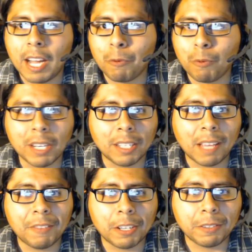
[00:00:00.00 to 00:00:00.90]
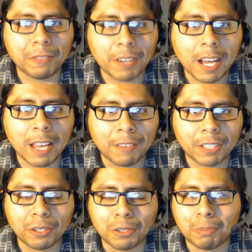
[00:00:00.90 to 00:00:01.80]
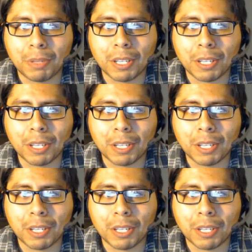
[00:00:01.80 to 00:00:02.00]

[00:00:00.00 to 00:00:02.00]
I went 11-5 on those